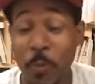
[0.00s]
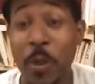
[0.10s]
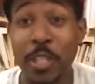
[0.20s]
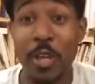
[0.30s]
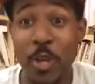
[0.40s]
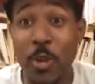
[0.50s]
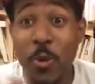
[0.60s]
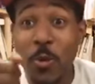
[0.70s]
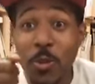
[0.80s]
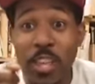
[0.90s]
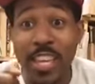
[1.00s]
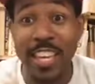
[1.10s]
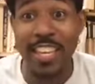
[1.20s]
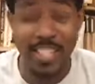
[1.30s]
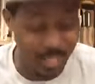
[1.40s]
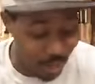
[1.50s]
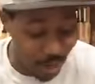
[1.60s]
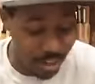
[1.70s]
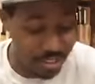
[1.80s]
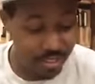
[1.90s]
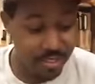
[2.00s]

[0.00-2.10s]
What do you think he saw?